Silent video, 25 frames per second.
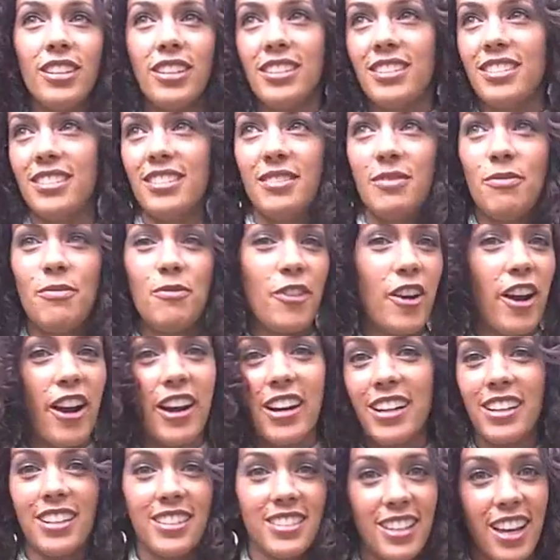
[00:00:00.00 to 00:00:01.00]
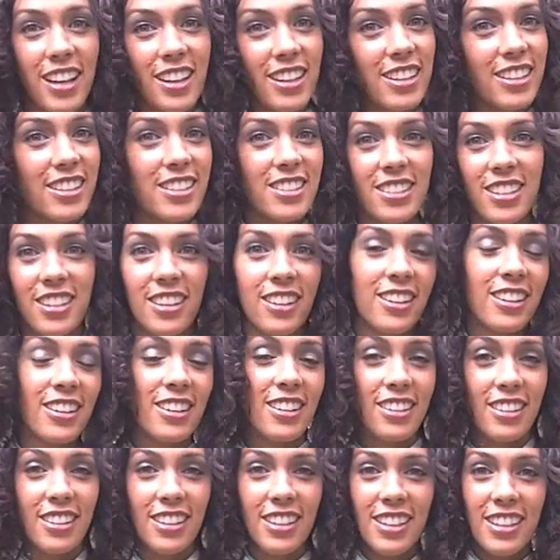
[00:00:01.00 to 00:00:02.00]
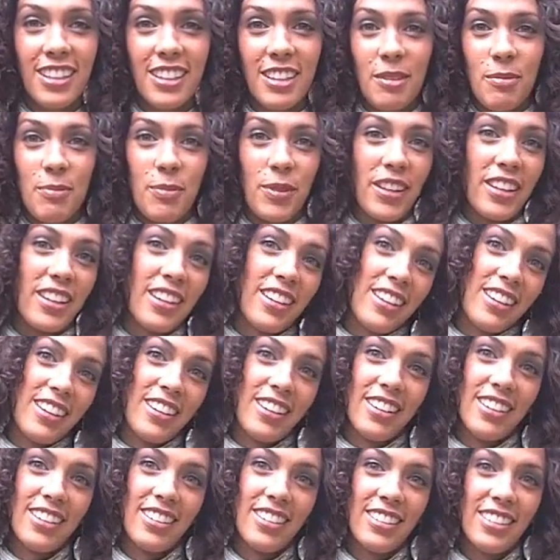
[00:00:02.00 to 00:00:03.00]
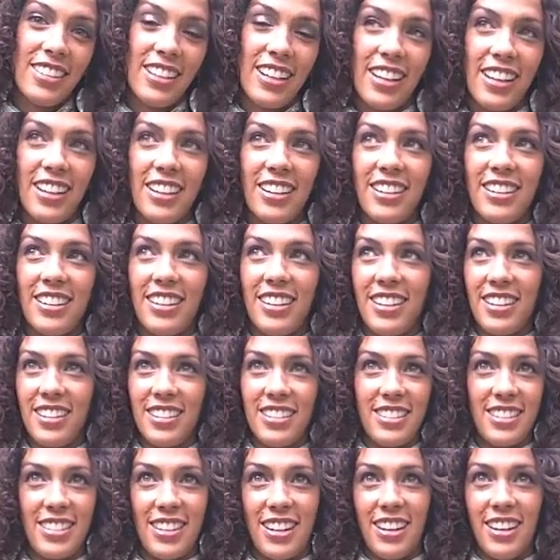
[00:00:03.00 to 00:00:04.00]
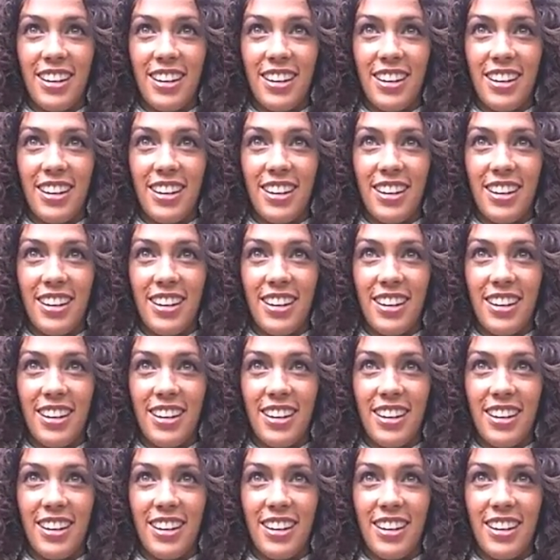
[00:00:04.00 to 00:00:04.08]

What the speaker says: and very excited to be here in this